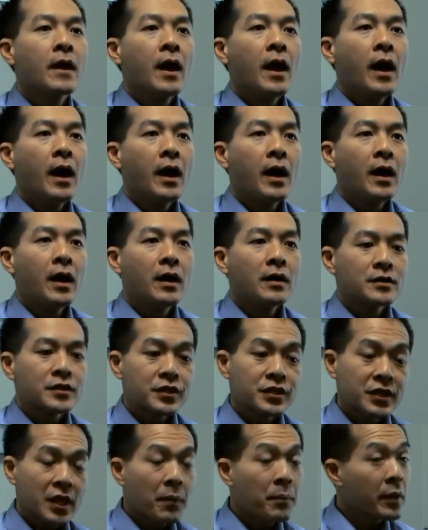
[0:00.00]

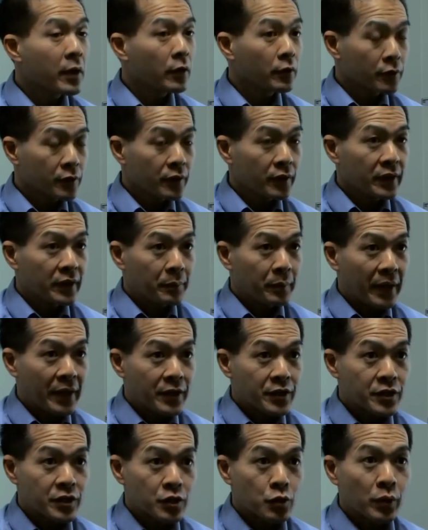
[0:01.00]
Some elderly
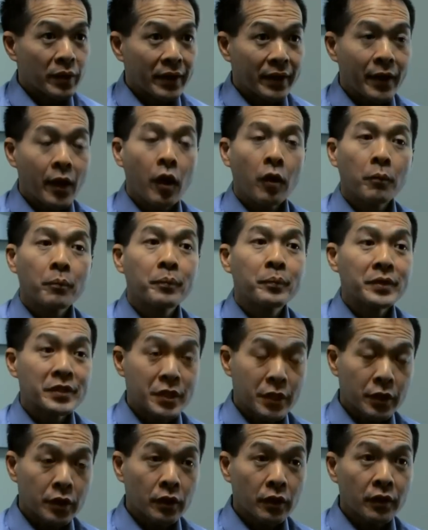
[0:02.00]
patients we can help,
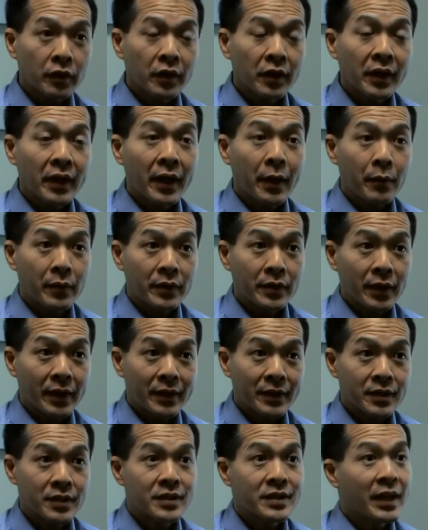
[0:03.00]
particularly I would
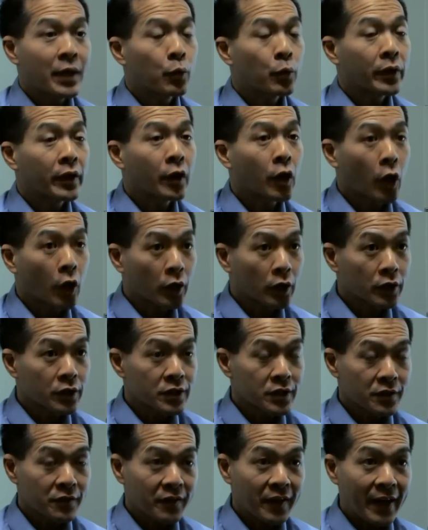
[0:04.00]
like to say
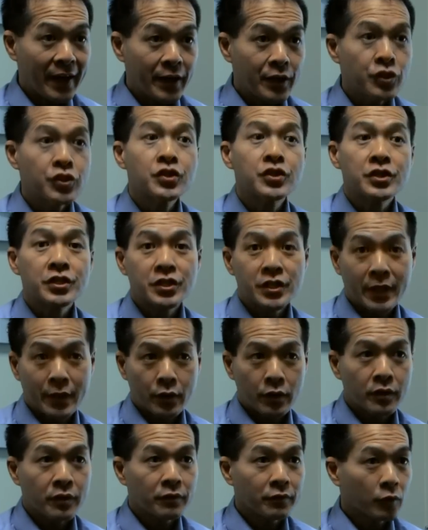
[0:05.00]
regardless of age,
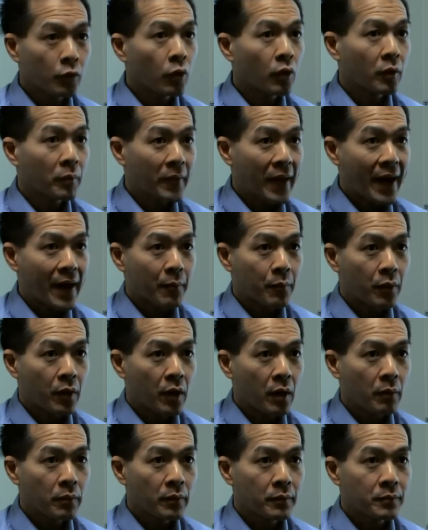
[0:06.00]
degenerative lower back
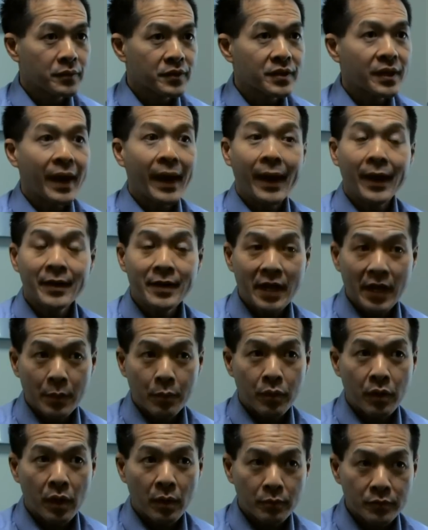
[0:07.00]
problems and neck
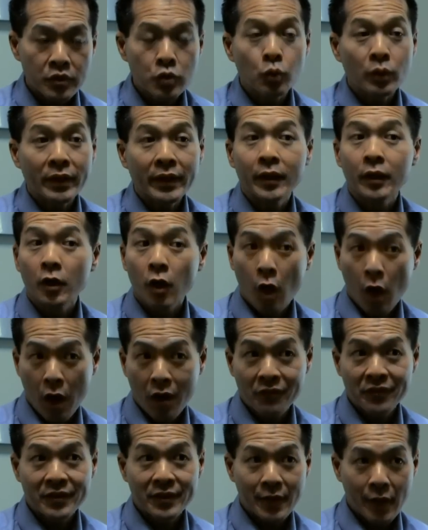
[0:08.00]
problems, we can
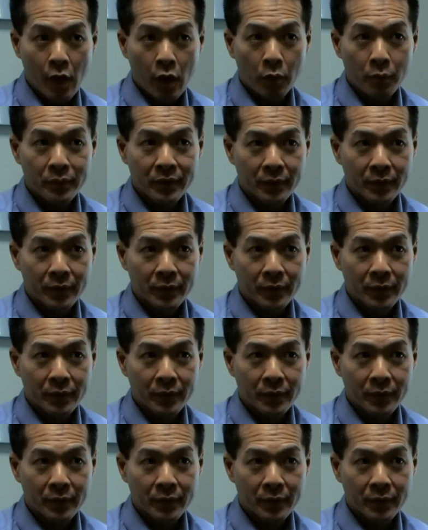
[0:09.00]
often help